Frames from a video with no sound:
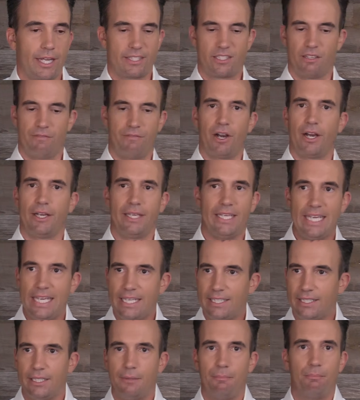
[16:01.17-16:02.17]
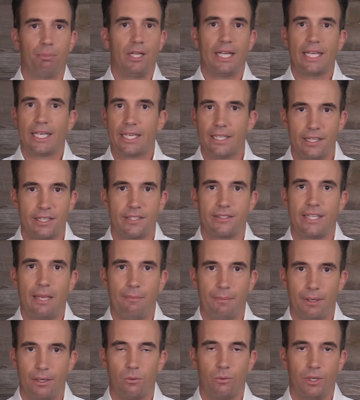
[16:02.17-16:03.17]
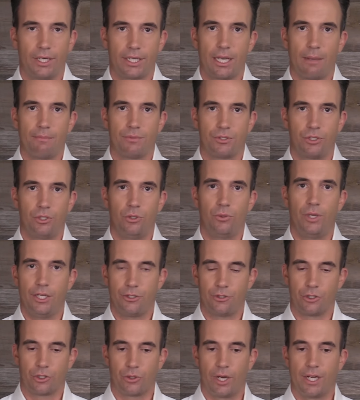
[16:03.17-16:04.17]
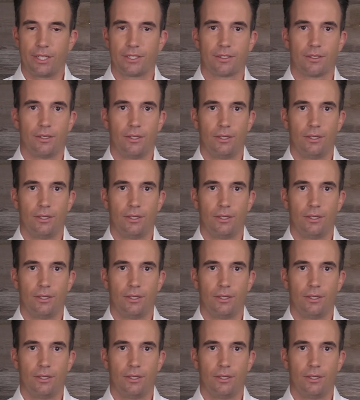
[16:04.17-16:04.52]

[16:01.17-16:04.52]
That's a very easy blanketed statement when it comes to interest rates.